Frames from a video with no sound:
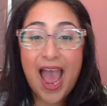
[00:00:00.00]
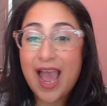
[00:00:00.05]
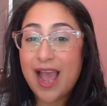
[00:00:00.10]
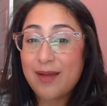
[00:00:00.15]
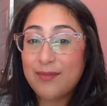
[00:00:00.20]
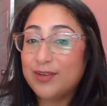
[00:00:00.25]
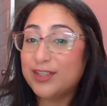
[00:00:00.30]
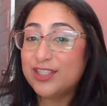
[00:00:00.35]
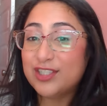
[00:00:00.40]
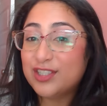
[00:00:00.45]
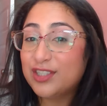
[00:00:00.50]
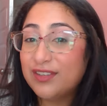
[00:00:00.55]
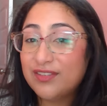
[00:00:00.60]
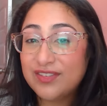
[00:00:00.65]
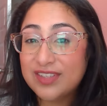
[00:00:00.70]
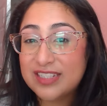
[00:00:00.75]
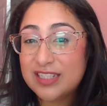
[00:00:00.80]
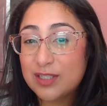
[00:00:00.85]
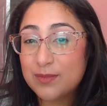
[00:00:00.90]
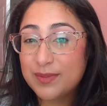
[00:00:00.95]
I'm not sure if
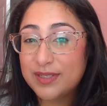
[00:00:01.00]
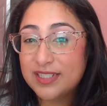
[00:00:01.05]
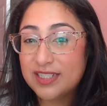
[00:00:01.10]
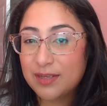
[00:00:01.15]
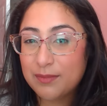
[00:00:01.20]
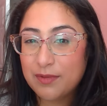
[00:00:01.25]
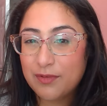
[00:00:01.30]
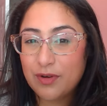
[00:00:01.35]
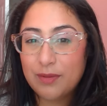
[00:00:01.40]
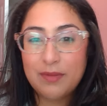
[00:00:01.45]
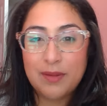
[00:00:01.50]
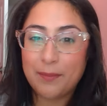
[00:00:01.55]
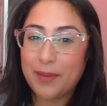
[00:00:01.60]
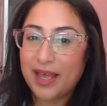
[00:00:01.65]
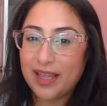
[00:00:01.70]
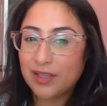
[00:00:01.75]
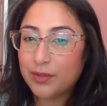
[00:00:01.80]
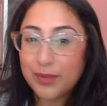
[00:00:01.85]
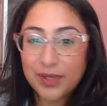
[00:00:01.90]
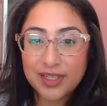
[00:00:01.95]
this has been done before. I mean,
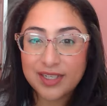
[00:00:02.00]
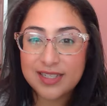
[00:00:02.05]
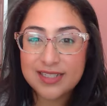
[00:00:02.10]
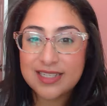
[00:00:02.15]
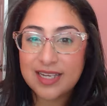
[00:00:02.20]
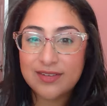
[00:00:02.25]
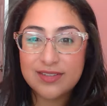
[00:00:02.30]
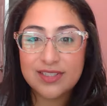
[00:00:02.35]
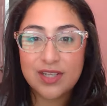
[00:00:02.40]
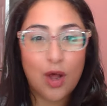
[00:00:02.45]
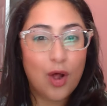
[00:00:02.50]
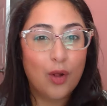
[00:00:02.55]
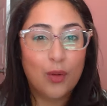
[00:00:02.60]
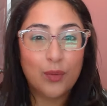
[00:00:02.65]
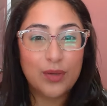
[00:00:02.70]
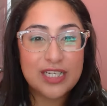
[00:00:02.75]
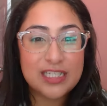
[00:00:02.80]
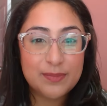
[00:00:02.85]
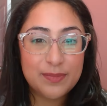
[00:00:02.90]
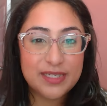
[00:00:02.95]
palette rankings has
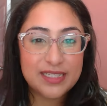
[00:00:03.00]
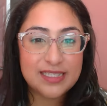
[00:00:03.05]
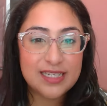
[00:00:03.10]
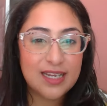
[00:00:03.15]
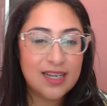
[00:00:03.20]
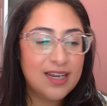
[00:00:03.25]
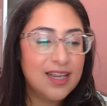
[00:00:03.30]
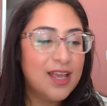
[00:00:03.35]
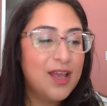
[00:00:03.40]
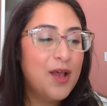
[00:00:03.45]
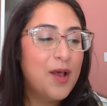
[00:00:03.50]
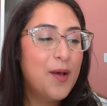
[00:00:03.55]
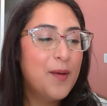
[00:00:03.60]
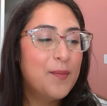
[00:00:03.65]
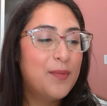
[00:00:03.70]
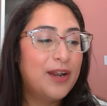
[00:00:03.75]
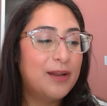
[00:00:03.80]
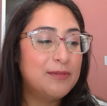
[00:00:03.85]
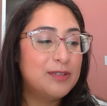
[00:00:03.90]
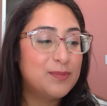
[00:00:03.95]
always been done,
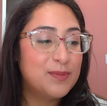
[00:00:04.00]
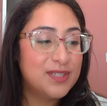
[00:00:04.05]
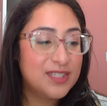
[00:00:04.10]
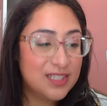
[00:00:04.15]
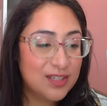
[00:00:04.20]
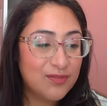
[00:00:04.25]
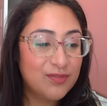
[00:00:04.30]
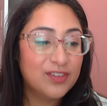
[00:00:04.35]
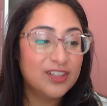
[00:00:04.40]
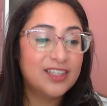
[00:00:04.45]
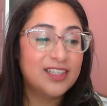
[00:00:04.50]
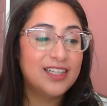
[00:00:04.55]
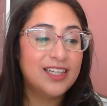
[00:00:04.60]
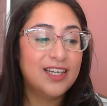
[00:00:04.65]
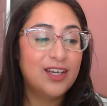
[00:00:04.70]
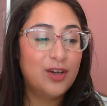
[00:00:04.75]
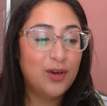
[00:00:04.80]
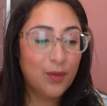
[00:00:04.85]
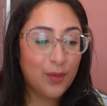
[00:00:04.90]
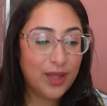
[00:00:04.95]
but I'm
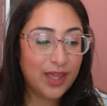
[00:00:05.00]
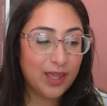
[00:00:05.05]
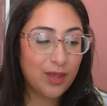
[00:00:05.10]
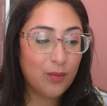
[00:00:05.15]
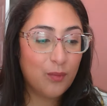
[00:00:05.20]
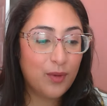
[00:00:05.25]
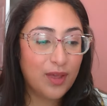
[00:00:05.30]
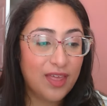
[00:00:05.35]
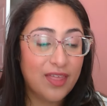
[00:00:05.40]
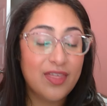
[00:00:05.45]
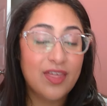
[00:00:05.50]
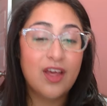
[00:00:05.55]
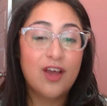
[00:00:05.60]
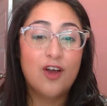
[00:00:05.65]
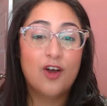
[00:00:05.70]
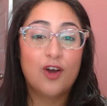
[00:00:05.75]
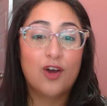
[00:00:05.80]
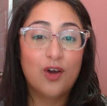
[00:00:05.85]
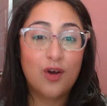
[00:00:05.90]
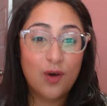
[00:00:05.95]
specifically going with
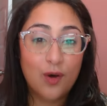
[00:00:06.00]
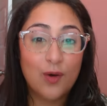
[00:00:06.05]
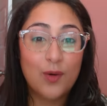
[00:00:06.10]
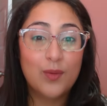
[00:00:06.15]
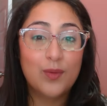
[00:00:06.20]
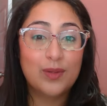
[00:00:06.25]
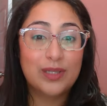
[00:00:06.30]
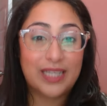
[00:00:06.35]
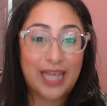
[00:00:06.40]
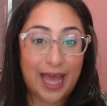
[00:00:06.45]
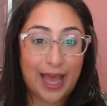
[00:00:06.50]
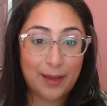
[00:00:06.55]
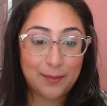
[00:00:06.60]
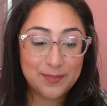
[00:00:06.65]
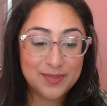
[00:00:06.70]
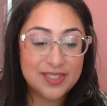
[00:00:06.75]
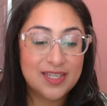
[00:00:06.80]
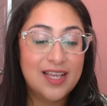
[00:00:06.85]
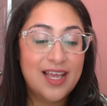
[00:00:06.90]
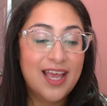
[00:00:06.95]

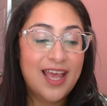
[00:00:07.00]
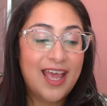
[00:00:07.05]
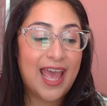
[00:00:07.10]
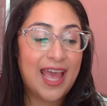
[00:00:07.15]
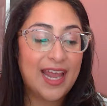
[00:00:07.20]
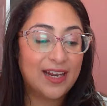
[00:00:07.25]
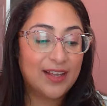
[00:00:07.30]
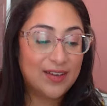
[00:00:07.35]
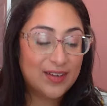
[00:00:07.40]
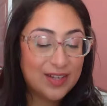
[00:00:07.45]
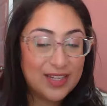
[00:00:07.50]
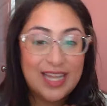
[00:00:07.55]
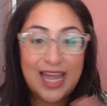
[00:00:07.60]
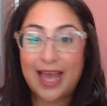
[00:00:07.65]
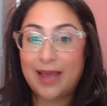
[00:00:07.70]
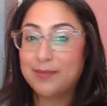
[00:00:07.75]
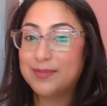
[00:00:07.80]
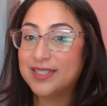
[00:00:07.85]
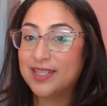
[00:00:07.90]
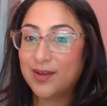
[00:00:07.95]
collabs and
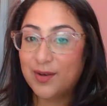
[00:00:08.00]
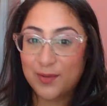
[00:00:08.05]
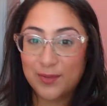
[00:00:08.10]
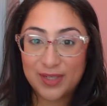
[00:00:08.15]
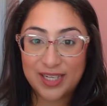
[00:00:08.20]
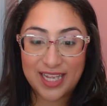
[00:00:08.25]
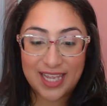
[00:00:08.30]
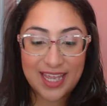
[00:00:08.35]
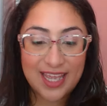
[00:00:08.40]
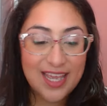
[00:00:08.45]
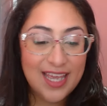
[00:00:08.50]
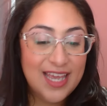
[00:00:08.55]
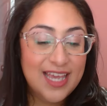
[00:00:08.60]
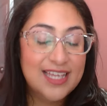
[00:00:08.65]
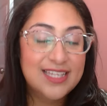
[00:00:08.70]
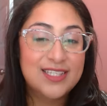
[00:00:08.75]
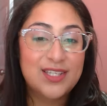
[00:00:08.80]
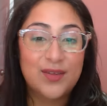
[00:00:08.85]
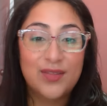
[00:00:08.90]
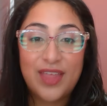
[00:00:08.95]
collabs only.
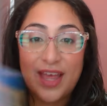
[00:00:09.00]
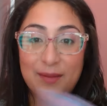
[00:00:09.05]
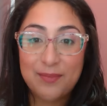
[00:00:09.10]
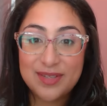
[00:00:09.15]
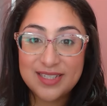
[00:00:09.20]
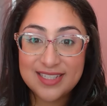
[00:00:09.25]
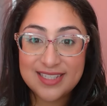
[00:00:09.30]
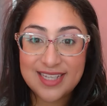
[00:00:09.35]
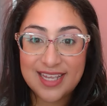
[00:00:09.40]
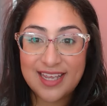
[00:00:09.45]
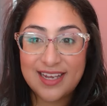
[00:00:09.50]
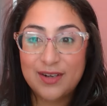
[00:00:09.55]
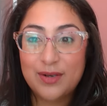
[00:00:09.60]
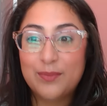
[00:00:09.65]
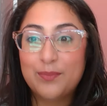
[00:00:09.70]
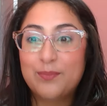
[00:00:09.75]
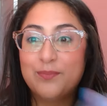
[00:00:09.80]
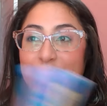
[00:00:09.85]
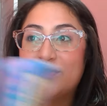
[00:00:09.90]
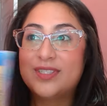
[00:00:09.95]
So that being said,
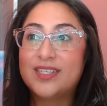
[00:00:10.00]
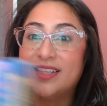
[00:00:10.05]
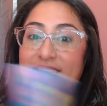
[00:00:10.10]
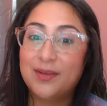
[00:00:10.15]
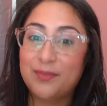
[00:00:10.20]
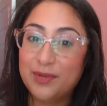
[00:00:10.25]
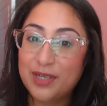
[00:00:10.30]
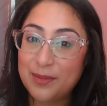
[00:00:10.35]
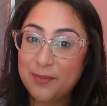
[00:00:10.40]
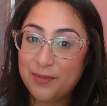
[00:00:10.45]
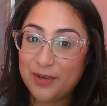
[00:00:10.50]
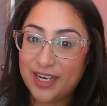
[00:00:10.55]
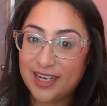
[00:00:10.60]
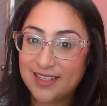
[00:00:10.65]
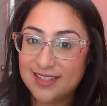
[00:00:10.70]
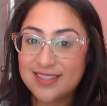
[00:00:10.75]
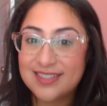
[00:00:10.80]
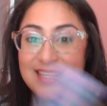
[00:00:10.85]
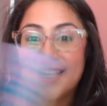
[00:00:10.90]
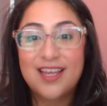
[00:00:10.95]
celebrity
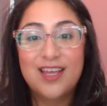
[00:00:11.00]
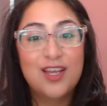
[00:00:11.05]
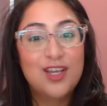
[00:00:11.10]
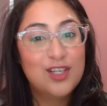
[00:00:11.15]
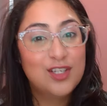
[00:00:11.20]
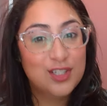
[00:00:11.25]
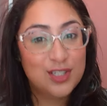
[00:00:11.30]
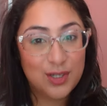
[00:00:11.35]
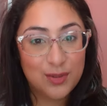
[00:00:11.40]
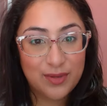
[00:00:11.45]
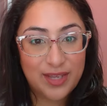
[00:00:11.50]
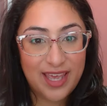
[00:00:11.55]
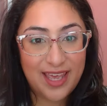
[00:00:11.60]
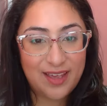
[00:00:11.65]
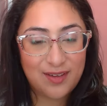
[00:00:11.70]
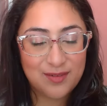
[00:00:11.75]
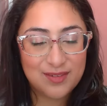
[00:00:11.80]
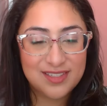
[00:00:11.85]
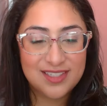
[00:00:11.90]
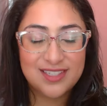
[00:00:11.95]
brands don't
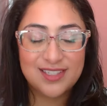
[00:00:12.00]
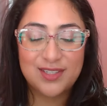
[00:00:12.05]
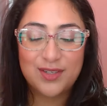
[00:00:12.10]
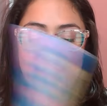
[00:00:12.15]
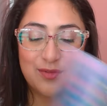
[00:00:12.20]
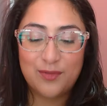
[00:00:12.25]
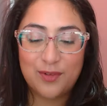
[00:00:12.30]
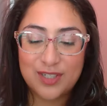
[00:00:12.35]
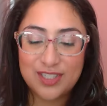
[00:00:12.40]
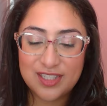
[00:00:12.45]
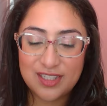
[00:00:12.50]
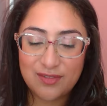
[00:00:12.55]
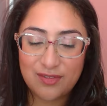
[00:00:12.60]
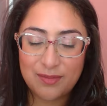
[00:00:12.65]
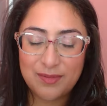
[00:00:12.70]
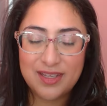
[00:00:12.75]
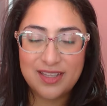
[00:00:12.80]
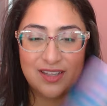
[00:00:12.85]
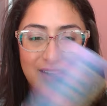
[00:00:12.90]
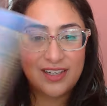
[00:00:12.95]
count. So unfortunately for
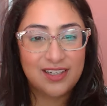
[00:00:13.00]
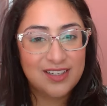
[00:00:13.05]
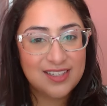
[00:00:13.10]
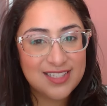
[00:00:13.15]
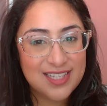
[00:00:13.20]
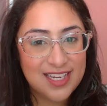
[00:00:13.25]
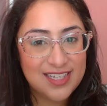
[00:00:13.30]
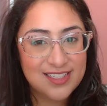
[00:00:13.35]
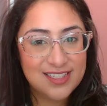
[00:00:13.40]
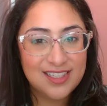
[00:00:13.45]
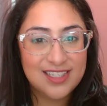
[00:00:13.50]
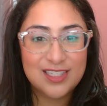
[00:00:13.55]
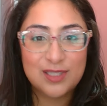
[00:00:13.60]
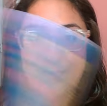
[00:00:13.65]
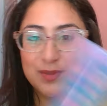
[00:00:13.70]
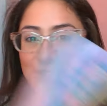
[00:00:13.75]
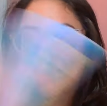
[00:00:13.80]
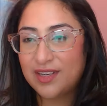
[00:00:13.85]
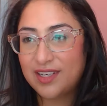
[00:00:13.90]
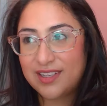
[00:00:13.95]
me, Larly Los Angeles,
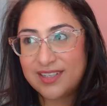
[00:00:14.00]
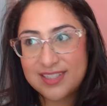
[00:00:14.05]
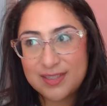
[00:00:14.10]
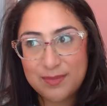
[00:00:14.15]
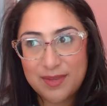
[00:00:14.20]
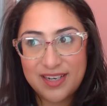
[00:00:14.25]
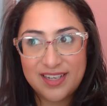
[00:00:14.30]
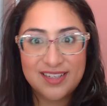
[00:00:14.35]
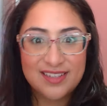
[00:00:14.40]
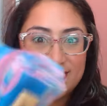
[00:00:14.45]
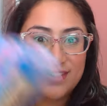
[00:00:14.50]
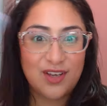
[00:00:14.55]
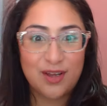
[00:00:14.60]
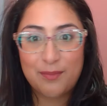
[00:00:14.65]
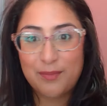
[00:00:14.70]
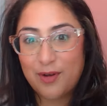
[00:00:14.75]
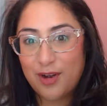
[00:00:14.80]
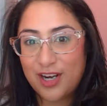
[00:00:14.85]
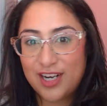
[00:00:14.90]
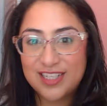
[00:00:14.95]
Persona Cosmetics,
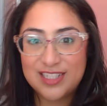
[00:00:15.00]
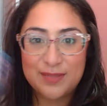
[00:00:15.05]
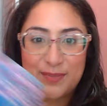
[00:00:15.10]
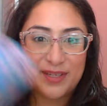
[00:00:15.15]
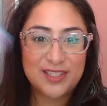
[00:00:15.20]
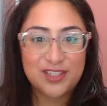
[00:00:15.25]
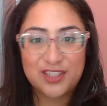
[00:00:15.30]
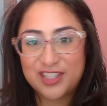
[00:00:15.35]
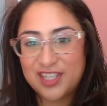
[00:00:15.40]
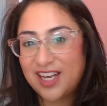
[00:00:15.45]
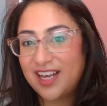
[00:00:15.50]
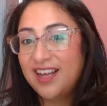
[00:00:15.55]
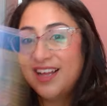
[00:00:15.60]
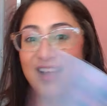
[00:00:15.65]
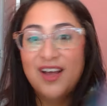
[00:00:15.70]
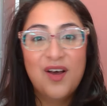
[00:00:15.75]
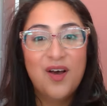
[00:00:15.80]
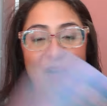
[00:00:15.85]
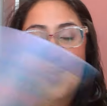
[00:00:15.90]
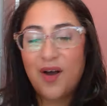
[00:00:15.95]
Scott Barnes, Patrick Ta,
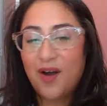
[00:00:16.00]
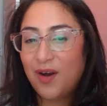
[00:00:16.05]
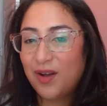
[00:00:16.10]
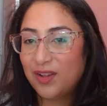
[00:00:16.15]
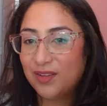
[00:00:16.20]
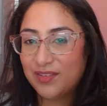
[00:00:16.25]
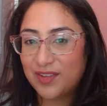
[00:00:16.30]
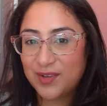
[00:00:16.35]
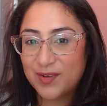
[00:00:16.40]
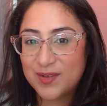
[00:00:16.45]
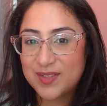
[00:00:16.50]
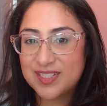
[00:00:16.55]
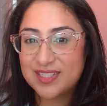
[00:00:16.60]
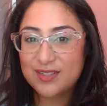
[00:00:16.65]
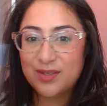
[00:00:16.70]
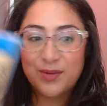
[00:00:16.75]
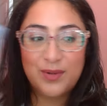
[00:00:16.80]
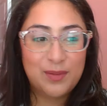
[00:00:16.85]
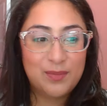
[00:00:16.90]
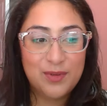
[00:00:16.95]
all of those,
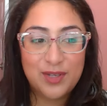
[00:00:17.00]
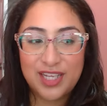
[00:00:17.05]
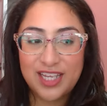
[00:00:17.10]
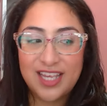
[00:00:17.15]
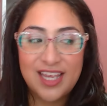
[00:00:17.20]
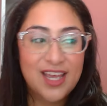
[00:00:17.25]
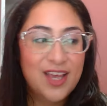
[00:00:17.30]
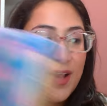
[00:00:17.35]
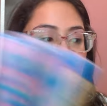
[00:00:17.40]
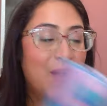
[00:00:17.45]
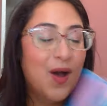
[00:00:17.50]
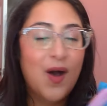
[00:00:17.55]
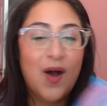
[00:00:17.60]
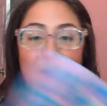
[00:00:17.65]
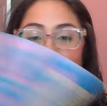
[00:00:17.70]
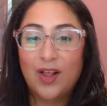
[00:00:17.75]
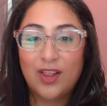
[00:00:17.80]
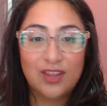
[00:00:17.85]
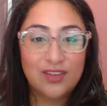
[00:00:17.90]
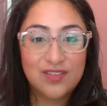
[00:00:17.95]
Huda Beauty,
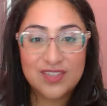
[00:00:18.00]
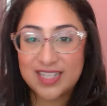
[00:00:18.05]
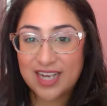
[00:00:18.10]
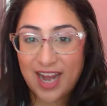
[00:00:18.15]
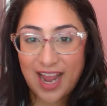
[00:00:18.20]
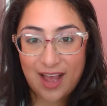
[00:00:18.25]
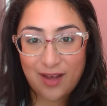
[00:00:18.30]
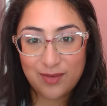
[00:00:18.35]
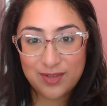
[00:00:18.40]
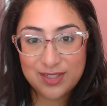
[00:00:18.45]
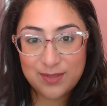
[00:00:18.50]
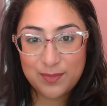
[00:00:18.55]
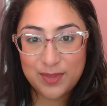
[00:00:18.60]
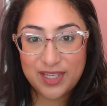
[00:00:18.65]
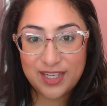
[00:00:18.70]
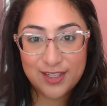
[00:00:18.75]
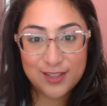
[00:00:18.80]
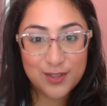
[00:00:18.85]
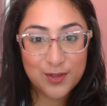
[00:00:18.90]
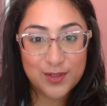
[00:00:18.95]
all of those are out
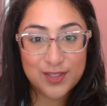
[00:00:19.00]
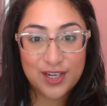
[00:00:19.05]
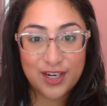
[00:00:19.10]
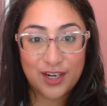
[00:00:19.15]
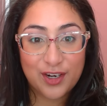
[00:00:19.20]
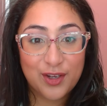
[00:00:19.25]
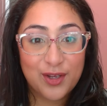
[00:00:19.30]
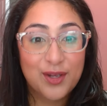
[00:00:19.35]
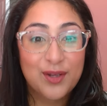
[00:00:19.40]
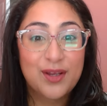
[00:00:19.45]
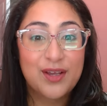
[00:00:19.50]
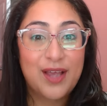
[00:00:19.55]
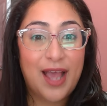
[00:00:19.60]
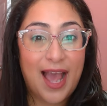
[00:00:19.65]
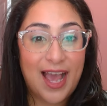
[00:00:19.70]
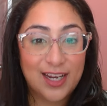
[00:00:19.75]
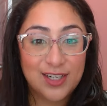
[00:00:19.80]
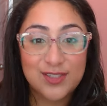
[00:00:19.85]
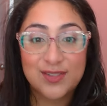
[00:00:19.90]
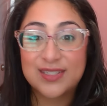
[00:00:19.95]
because those are
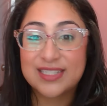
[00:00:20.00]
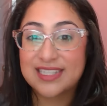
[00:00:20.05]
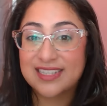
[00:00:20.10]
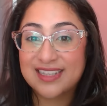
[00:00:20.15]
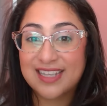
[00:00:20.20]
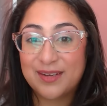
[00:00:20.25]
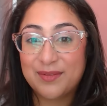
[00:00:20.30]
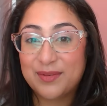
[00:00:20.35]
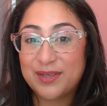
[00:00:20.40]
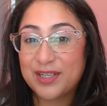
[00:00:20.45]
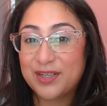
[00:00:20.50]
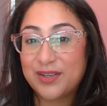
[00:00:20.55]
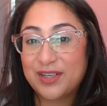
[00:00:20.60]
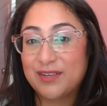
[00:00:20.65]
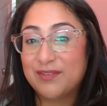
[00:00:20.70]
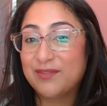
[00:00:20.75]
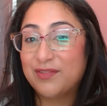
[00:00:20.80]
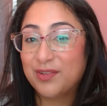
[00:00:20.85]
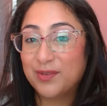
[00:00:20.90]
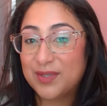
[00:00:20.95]
actual celebrity or
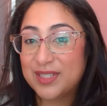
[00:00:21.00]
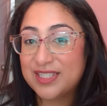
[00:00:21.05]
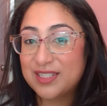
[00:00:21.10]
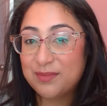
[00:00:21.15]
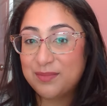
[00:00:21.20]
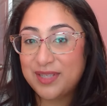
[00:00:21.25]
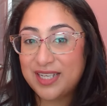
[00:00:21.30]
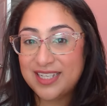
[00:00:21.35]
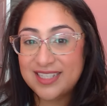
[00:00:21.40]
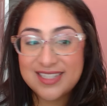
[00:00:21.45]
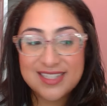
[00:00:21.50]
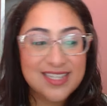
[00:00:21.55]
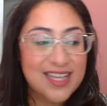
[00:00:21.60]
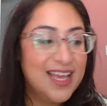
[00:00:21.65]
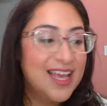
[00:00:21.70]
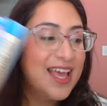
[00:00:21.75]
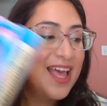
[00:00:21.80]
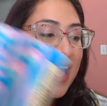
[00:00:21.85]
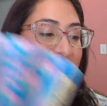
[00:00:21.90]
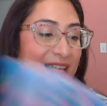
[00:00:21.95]
influencer brands,
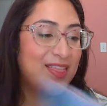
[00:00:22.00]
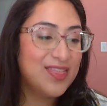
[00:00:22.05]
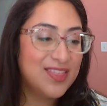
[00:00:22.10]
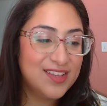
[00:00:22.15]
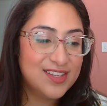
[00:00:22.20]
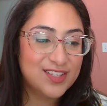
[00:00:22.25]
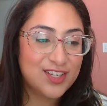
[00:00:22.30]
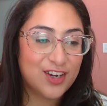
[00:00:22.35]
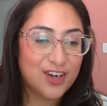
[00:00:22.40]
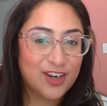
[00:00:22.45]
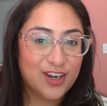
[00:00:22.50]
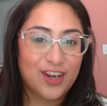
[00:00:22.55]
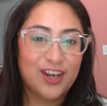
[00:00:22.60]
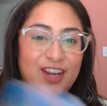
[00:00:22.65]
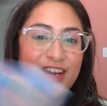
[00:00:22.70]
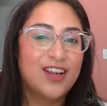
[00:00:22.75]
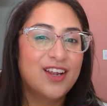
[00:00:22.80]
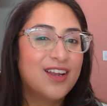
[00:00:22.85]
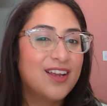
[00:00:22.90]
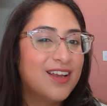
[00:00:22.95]
and these are